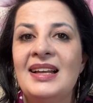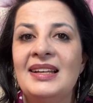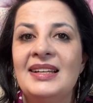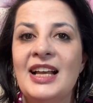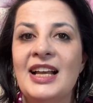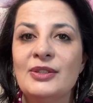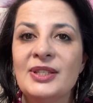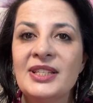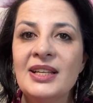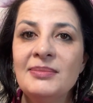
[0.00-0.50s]

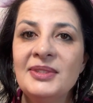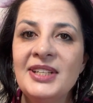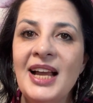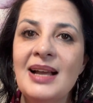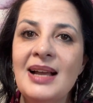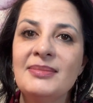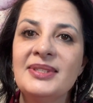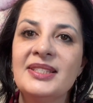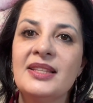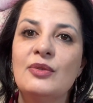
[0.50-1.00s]
Now,
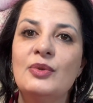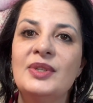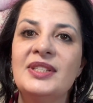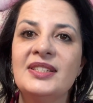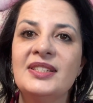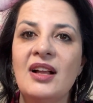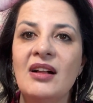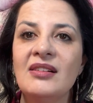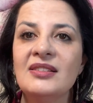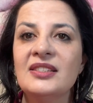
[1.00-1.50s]
sometimes the
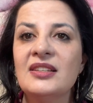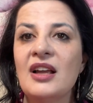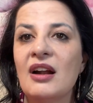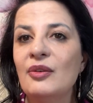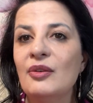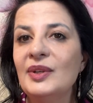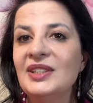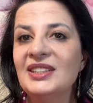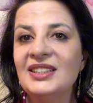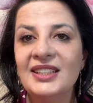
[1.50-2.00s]
results are
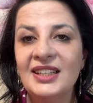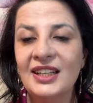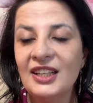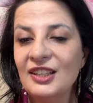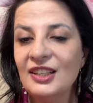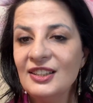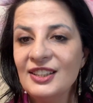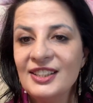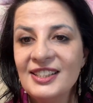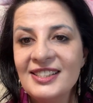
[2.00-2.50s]

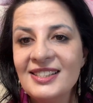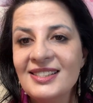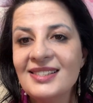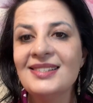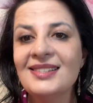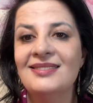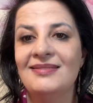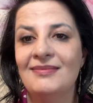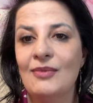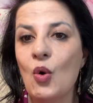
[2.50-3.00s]
ridiculous
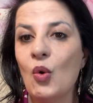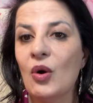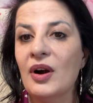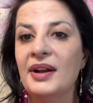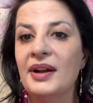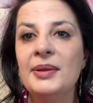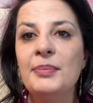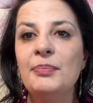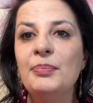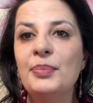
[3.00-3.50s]
or
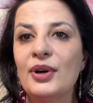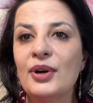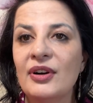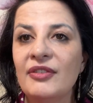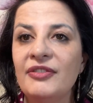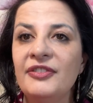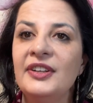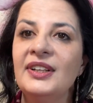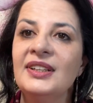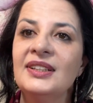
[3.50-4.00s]

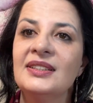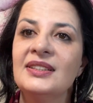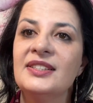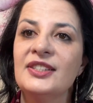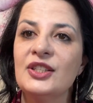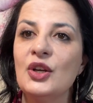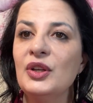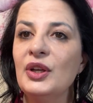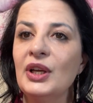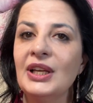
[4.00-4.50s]
imperfect,
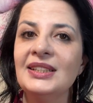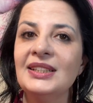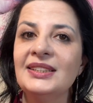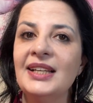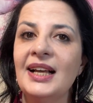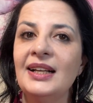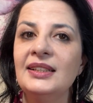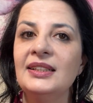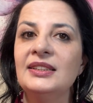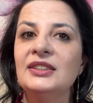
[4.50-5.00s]
so you can
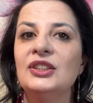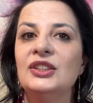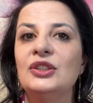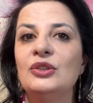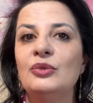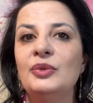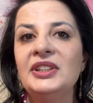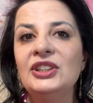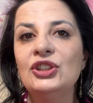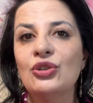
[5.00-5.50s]
tell it to
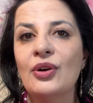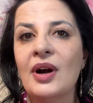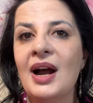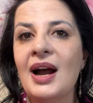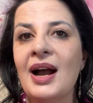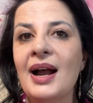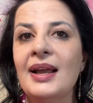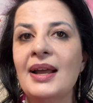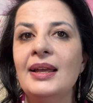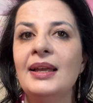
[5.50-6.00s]

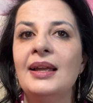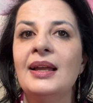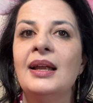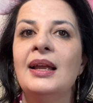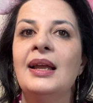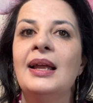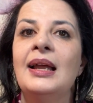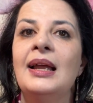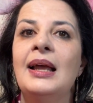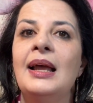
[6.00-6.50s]
retry
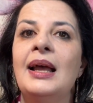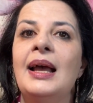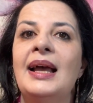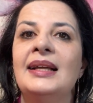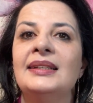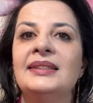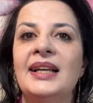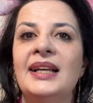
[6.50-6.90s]
and